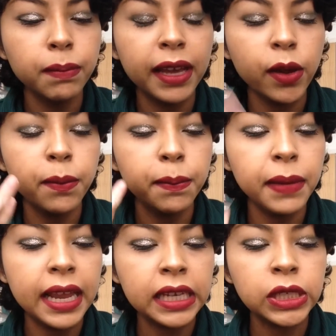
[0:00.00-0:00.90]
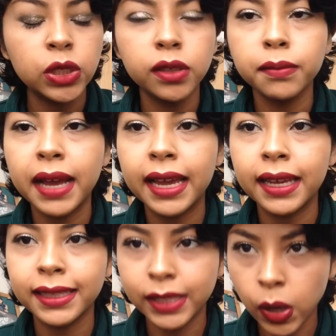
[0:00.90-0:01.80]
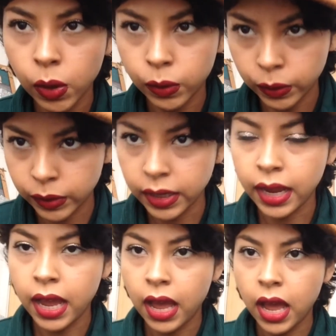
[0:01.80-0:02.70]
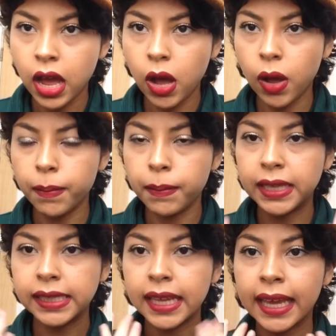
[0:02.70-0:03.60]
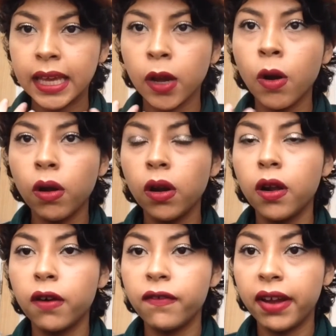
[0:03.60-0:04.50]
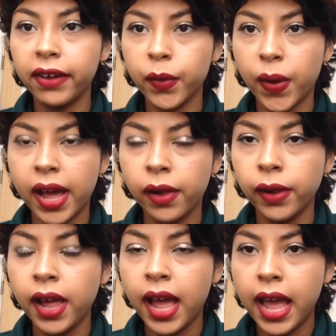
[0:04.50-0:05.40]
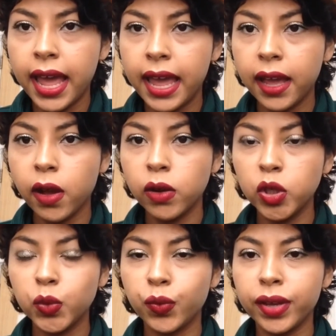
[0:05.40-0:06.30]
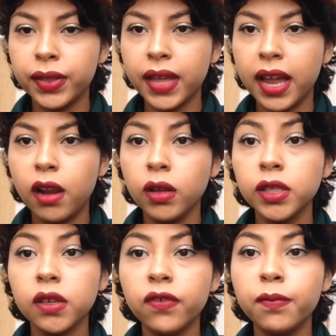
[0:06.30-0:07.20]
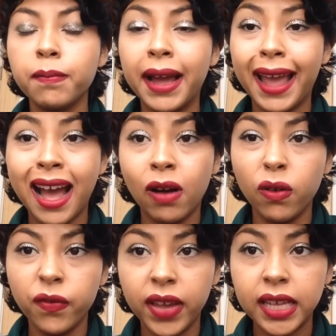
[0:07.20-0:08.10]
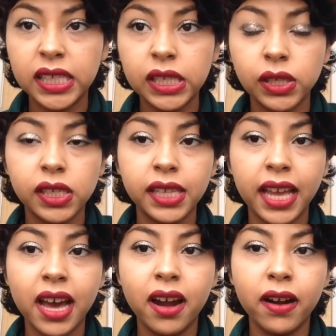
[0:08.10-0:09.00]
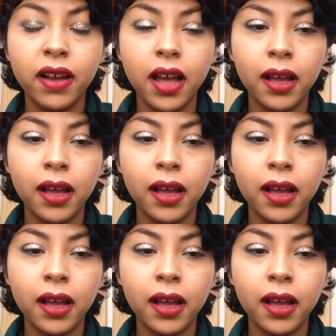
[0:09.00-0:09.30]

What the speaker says: complexion, my tone, my skin color very well. It goes with a lot of my outfits because they are